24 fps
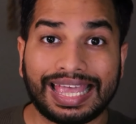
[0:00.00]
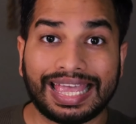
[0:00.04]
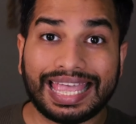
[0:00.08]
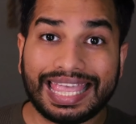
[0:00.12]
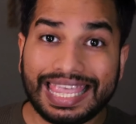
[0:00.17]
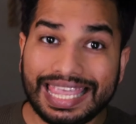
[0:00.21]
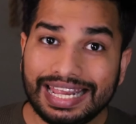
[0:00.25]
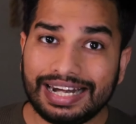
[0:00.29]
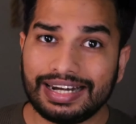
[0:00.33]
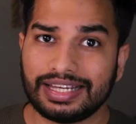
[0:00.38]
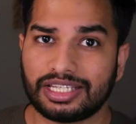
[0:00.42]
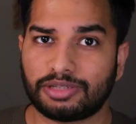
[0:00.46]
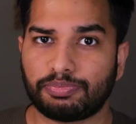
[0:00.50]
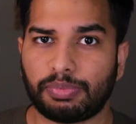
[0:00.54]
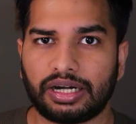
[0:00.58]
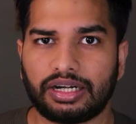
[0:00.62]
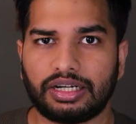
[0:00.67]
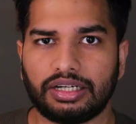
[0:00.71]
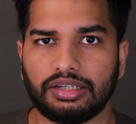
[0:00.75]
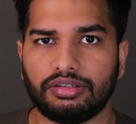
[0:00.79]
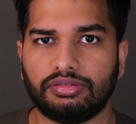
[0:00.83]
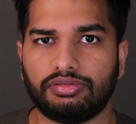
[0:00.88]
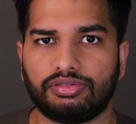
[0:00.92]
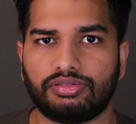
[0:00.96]

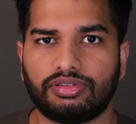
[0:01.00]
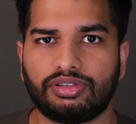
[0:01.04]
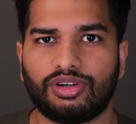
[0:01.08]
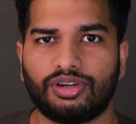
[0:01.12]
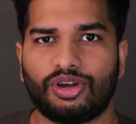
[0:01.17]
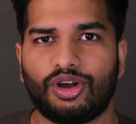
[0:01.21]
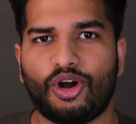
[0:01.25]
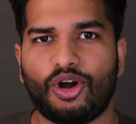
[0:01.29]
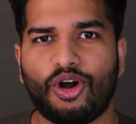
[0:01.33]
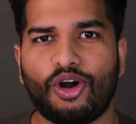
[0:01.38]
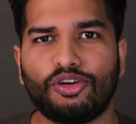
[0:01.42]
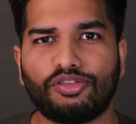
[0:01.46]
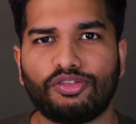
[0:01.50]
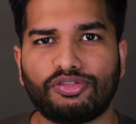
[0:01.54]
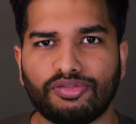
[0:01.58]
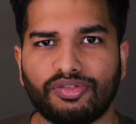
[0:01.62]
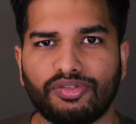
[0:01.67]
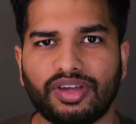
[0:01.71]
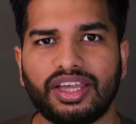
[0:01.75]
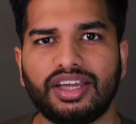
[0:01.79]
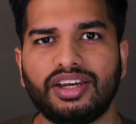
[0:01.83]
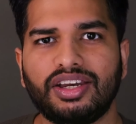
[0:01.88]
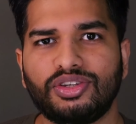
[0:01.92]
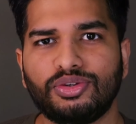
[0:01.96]
Irrespective of
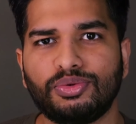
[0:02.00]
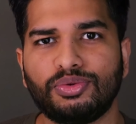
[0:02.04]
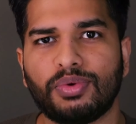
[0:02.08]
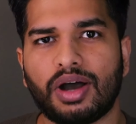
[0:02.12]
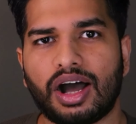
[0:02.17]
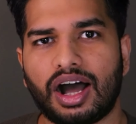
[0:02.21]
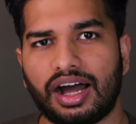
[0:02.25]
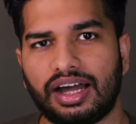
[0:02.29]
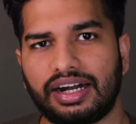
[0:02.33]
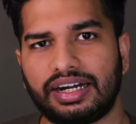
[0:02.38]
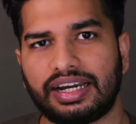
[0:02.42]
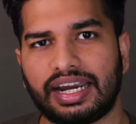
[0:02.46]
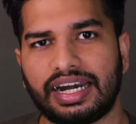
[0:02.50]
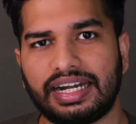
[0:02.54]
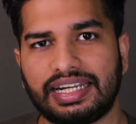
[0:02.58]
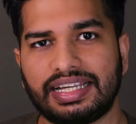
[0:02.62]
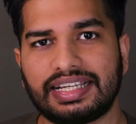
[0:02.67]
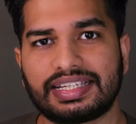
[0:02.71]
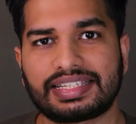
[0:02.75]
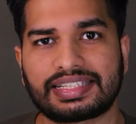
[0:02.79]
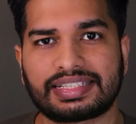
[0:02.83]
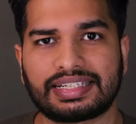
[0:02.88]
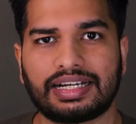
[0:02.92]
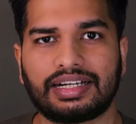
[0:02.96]
where you are getting
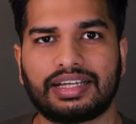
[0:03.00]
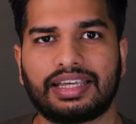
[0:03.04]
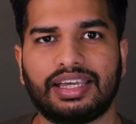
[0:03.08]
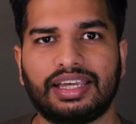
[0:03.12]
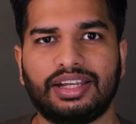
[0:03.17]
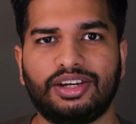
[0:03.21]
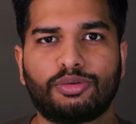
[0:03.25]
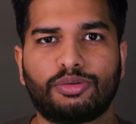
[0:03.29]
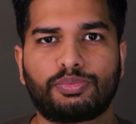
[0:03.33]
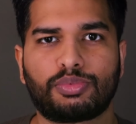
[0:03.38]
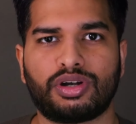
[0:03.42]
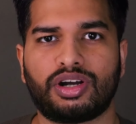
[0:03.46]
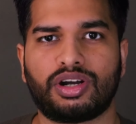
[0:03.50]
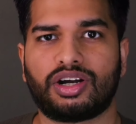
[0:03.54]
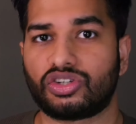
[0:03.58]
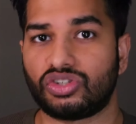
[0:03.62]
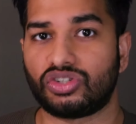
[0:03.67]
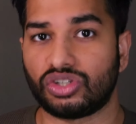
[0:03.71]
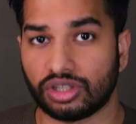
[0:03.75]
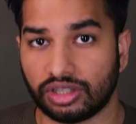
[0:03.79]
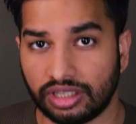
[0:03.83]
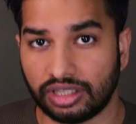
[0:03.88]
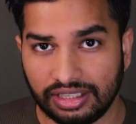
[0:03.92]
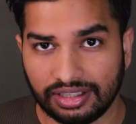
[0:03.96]
stuck in your product
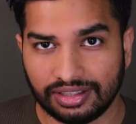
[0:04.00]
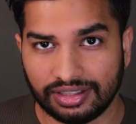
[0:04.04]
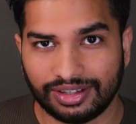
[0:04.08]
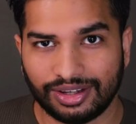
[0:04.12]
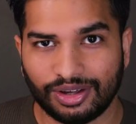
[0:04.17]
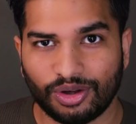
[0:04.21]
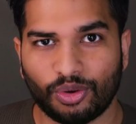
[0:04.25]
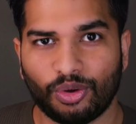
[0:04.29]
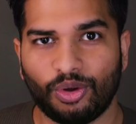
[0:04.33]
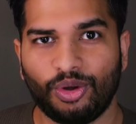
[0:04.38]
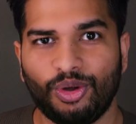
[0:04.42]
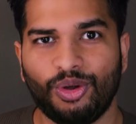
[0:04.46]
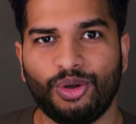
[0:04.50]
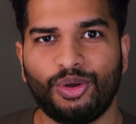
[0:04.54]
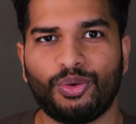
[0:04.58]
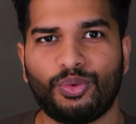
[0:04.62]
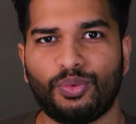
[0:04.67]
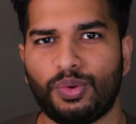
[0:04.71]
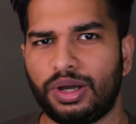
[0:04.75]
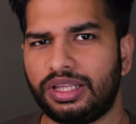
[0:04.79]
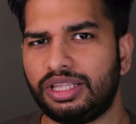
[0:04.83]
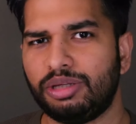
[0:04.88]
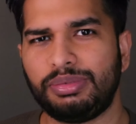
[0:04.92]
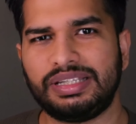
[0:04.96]
journey,
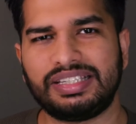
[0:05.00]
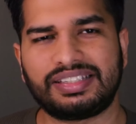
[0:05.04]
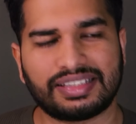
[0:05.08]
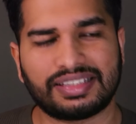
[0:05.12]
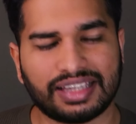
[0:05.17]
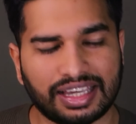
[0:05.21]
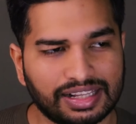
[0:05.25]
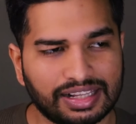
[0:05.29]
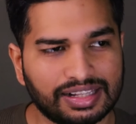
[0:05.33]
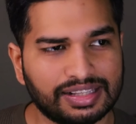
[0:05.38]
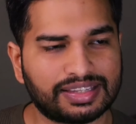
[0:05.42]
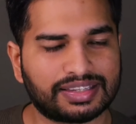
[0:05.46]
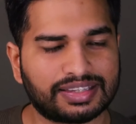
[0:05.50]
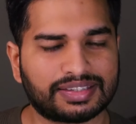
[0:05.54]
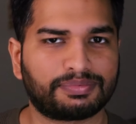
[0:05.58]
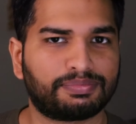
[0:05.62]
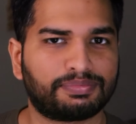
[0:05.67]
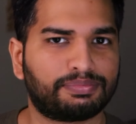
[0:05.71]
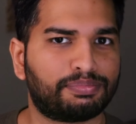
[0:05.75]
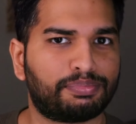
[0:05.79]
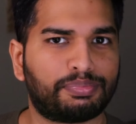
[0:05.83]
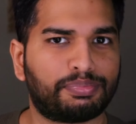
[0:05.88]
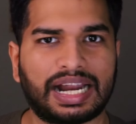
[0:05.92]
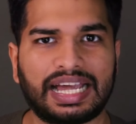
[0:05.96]
whether it be sales,
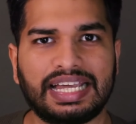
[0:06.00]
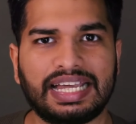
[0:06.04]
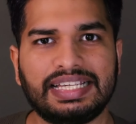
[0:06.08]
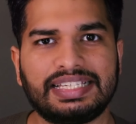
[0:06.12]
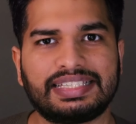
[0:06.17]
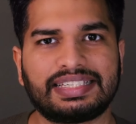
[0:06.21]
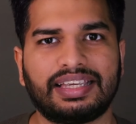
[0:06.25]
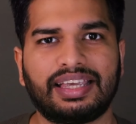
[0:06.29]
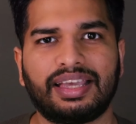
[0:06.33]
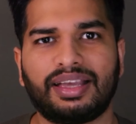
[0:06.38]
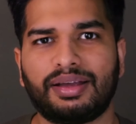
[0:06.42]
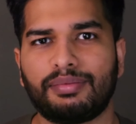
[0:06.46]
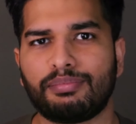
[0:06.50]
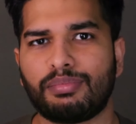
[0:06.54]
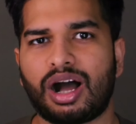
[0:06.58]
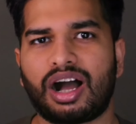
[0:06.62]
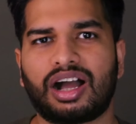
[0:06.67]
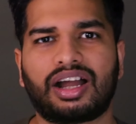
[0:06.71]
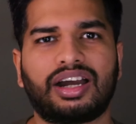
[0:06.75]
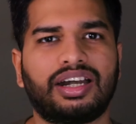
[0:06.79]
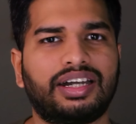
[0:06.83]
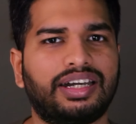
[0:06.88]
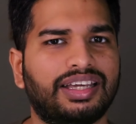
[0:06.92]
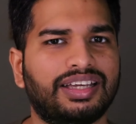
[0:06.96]
pricing,
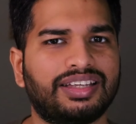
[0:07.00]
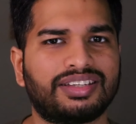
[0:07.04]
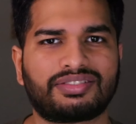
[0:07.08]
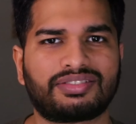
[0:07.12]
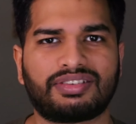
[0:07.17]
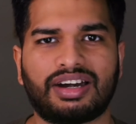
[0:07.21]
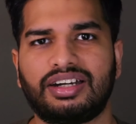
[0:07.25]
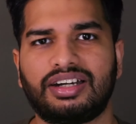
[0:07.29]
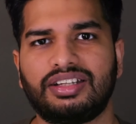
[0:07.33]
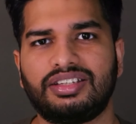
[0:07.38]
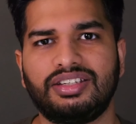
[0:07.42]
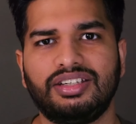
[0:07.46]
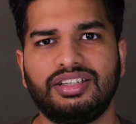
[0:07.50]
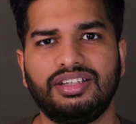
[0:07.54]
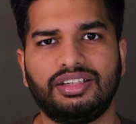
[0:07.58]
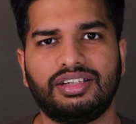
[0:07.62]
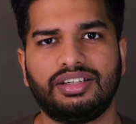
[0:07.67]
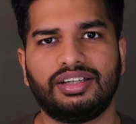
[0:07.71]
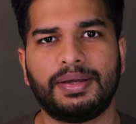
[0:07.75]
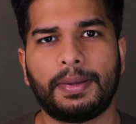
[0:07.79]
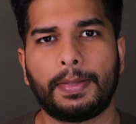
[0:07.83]
marketing, strategy,